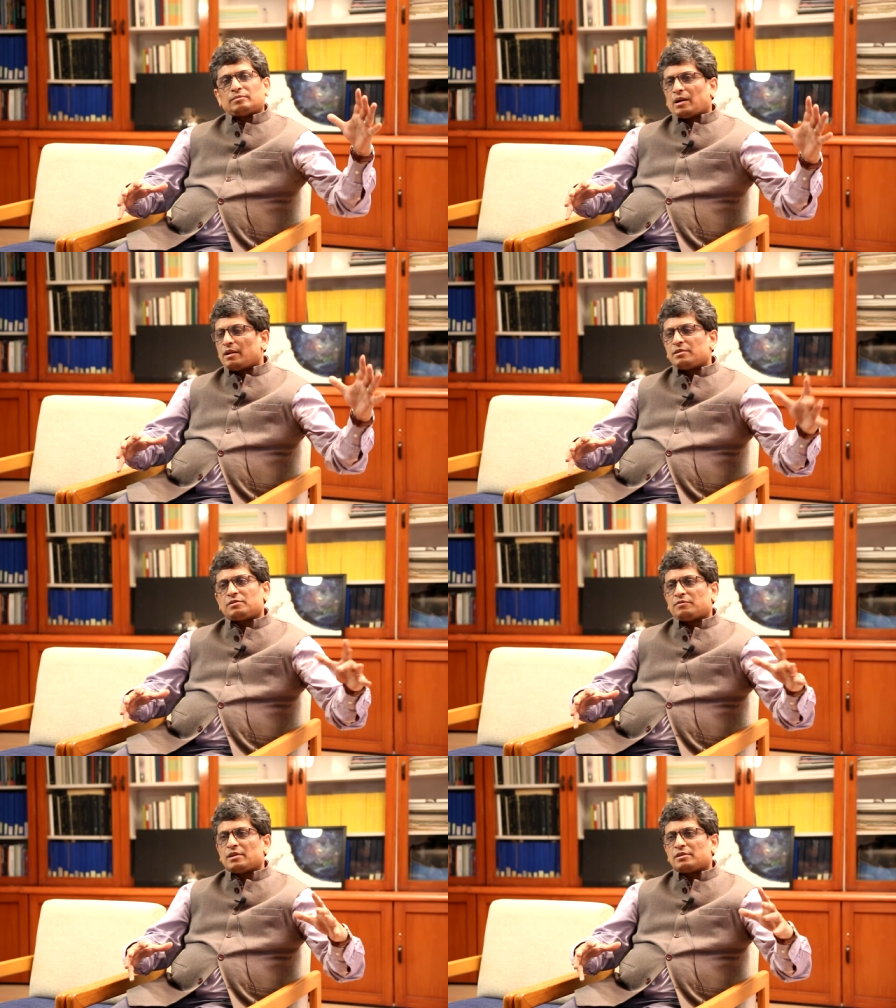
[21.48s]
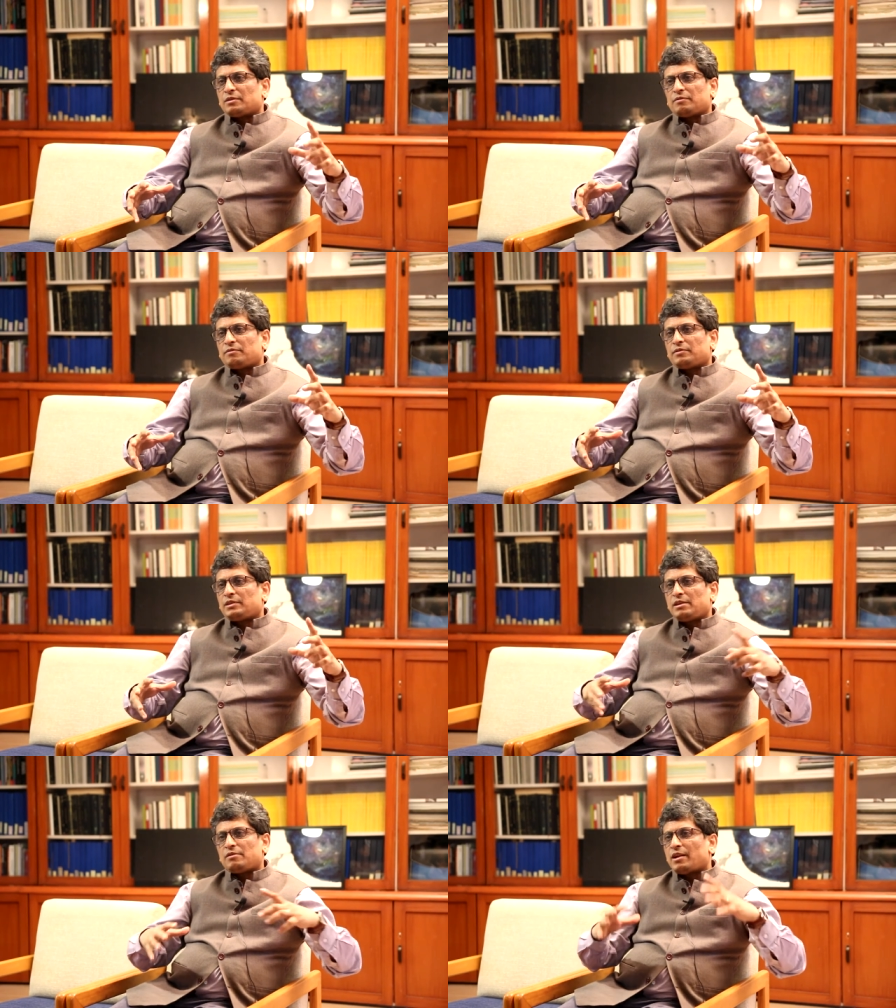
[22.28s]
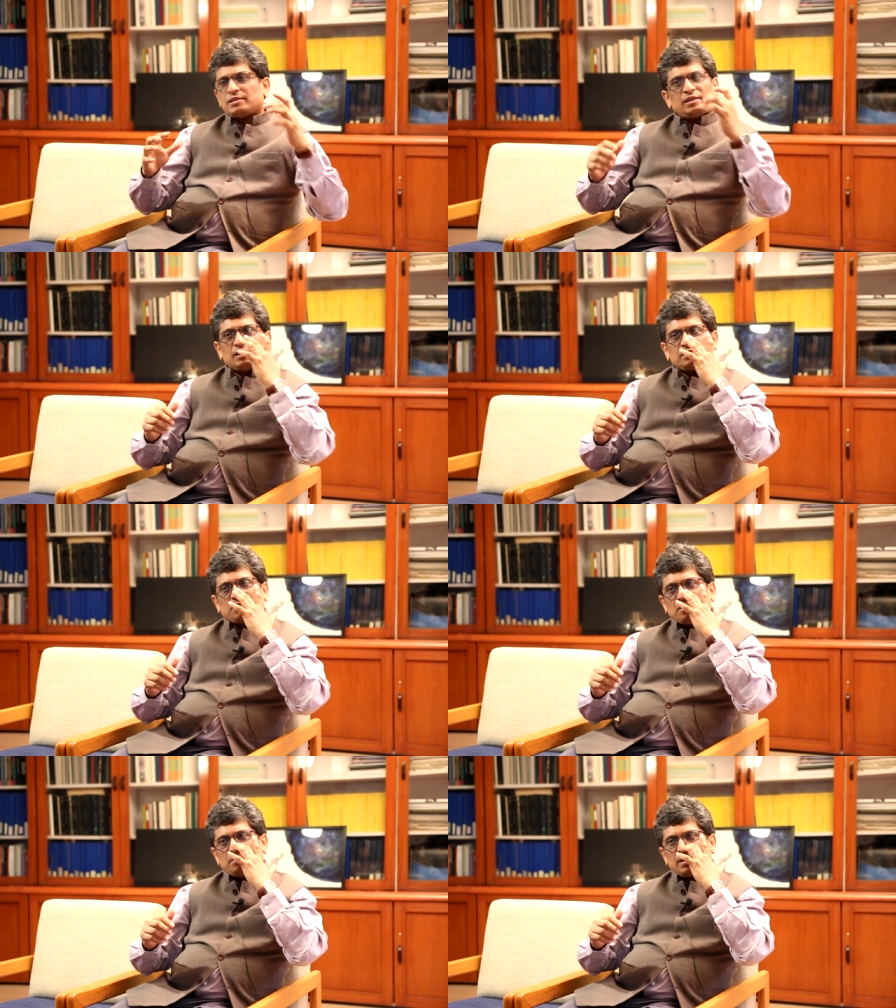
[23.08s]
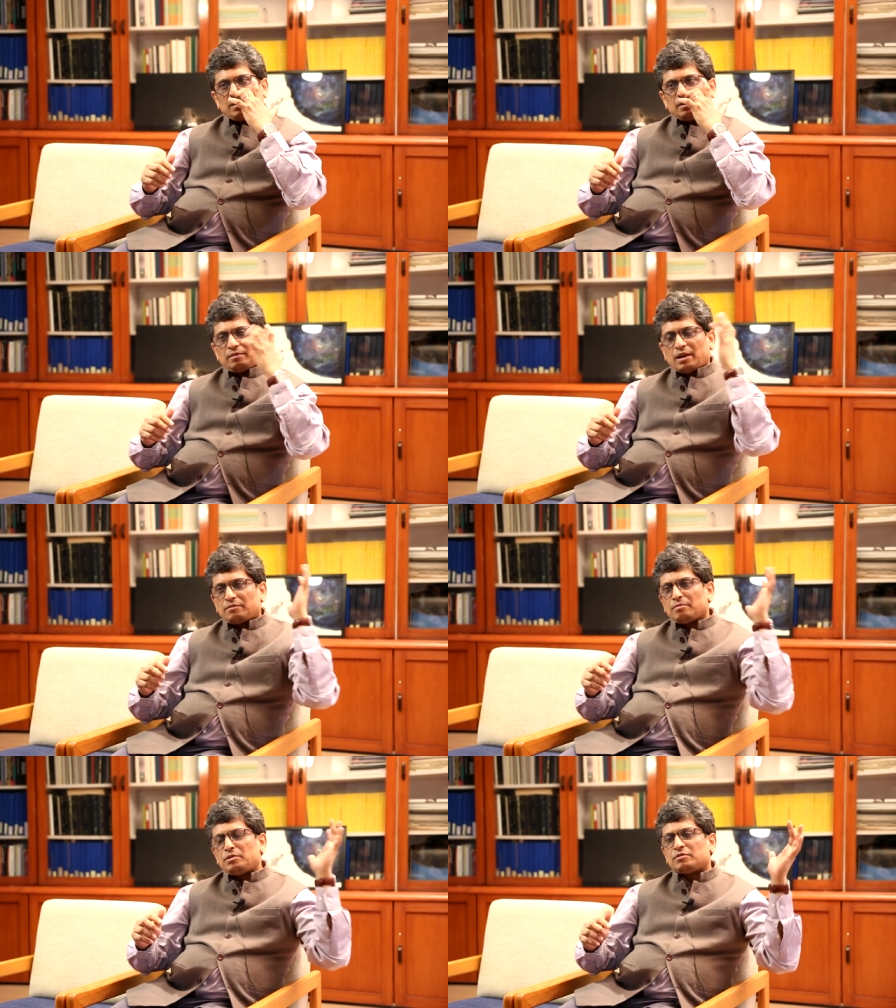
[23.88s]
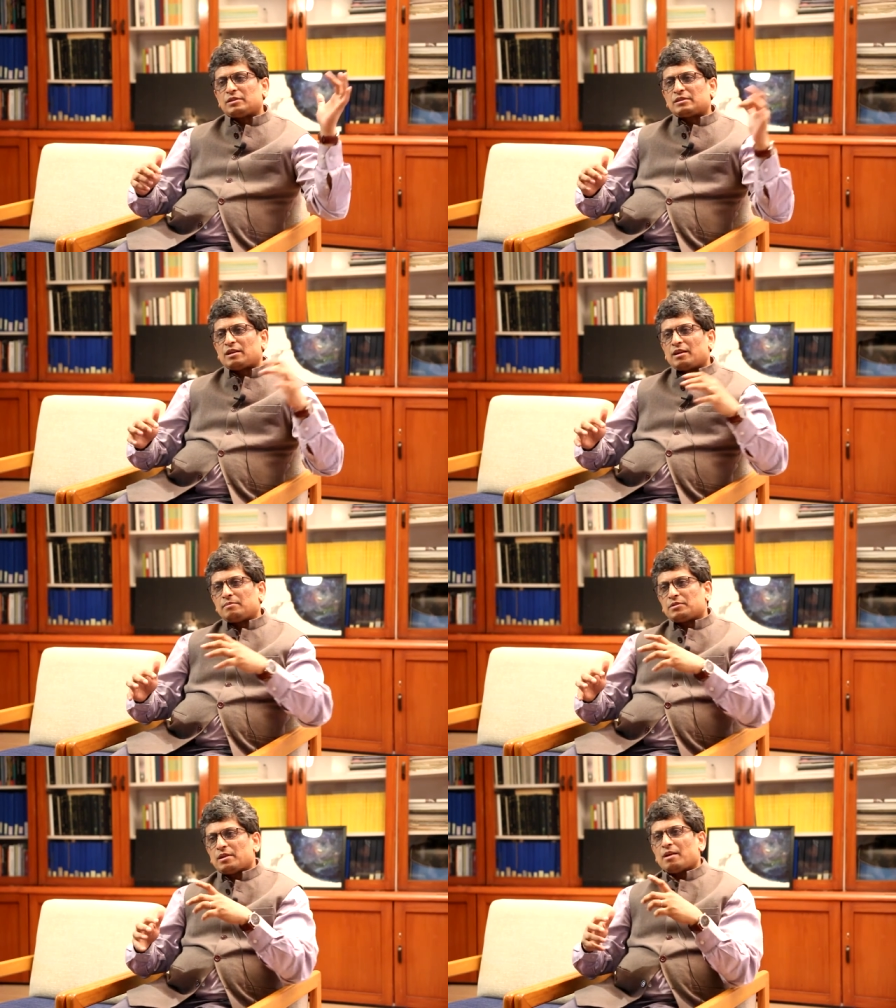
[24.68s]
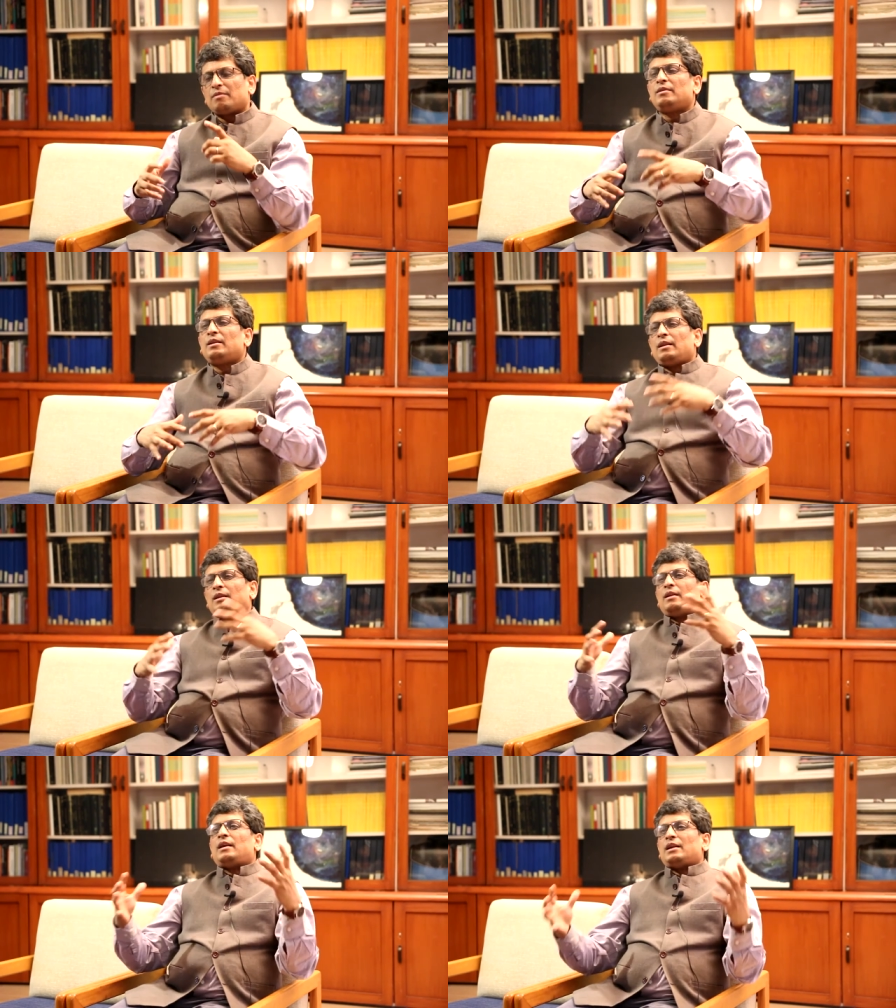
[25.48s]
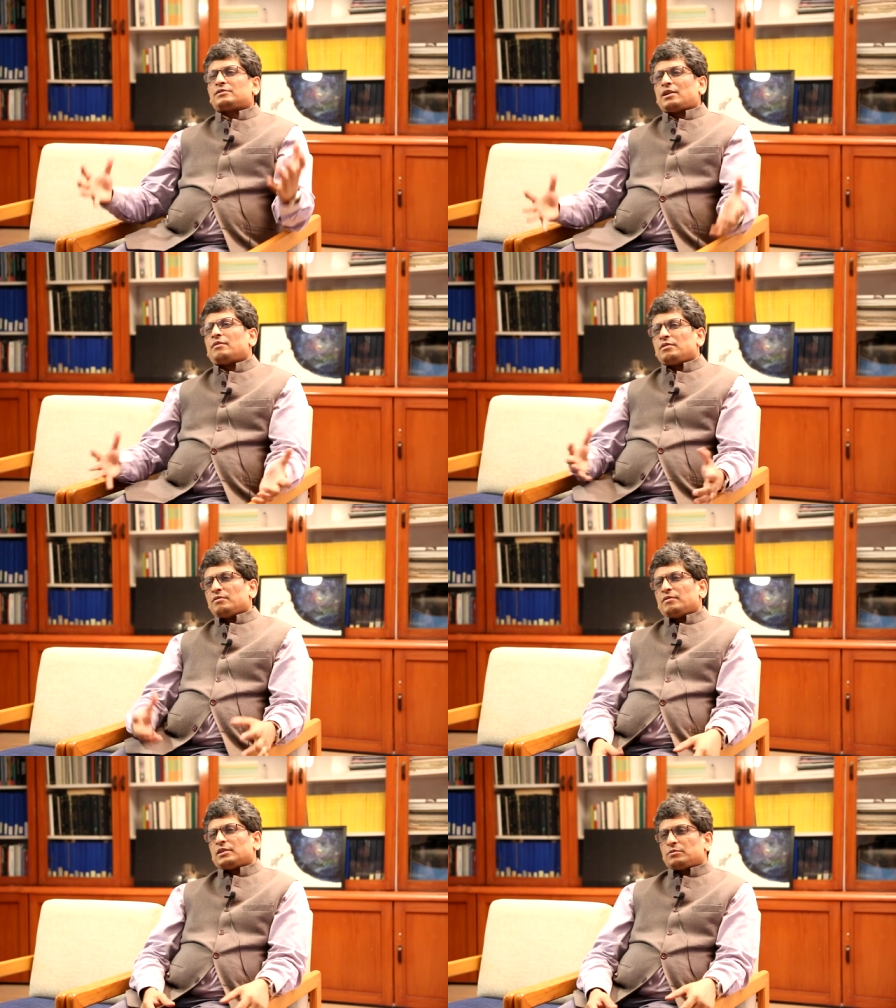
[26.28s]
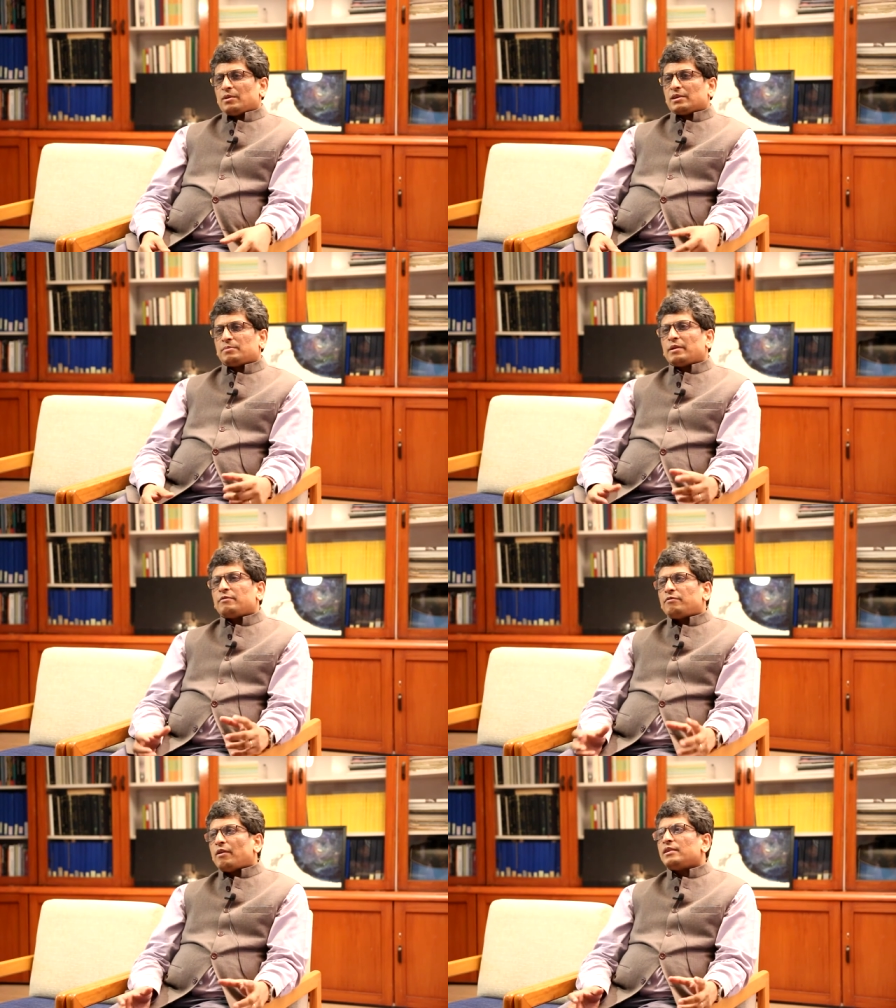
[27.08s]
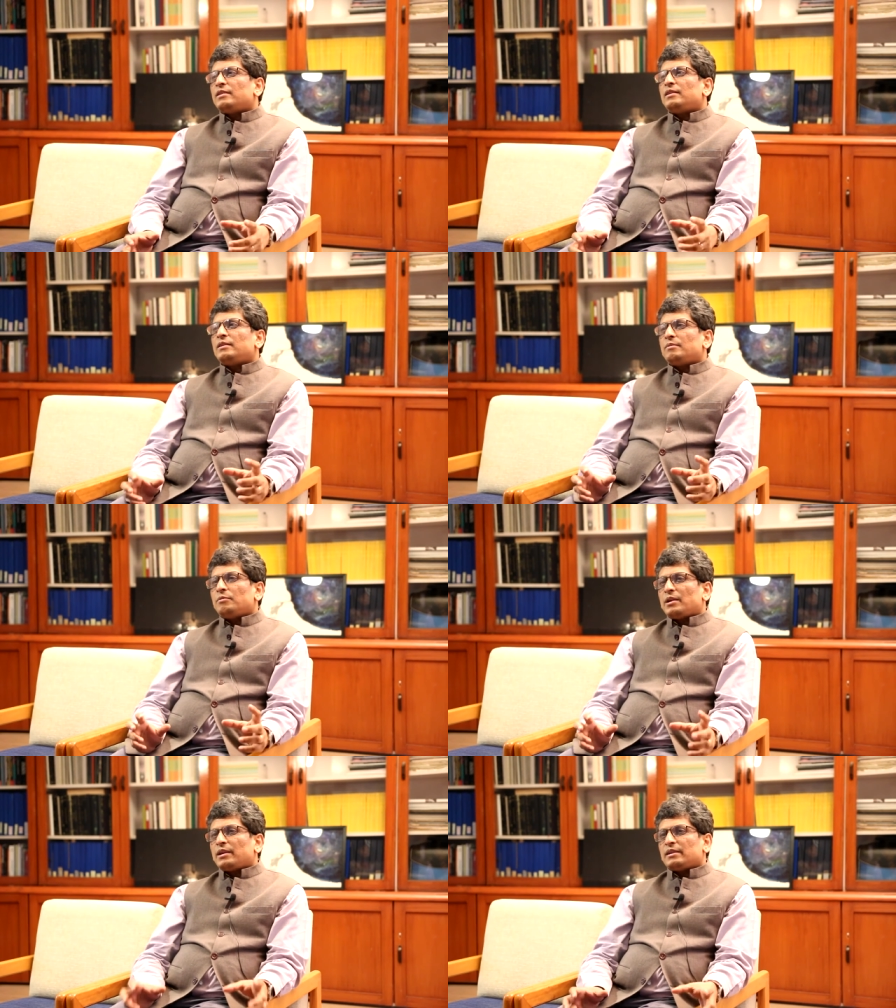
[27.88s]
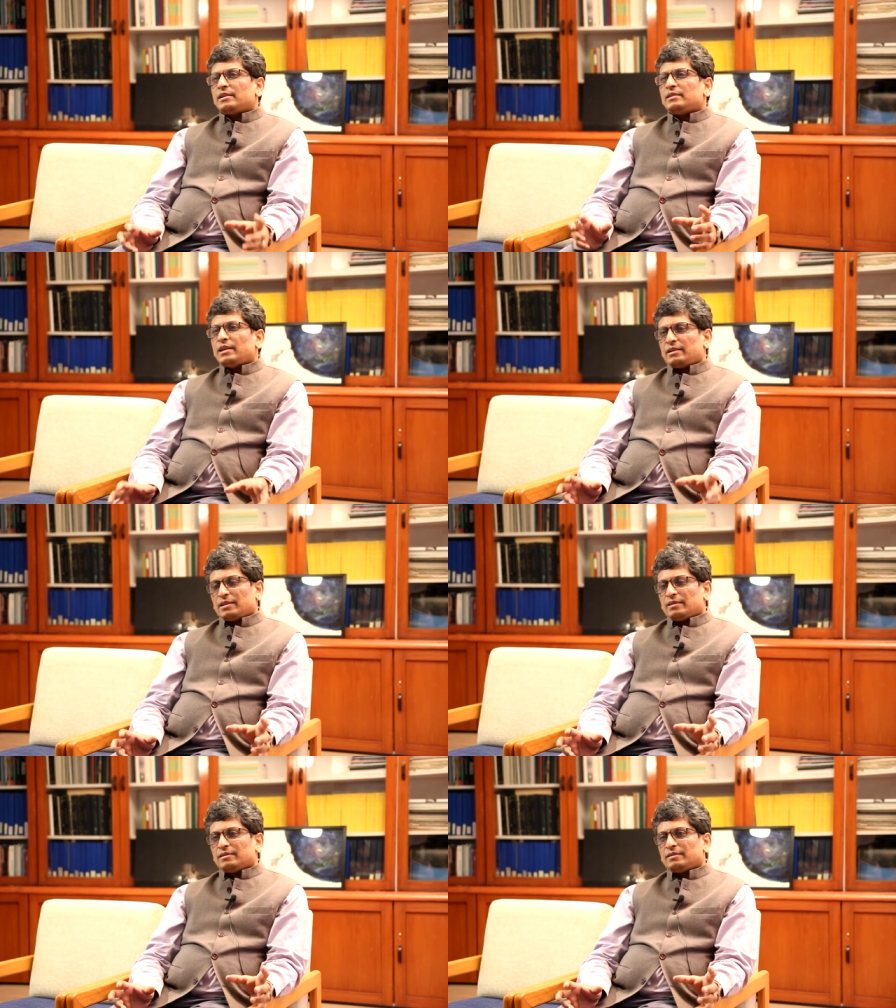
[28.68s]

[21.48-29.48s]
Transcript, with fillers: hundreds of years of theorizing in astronomy, right, from Newton's time to now, as to how the universe works. But finally, we are getting data.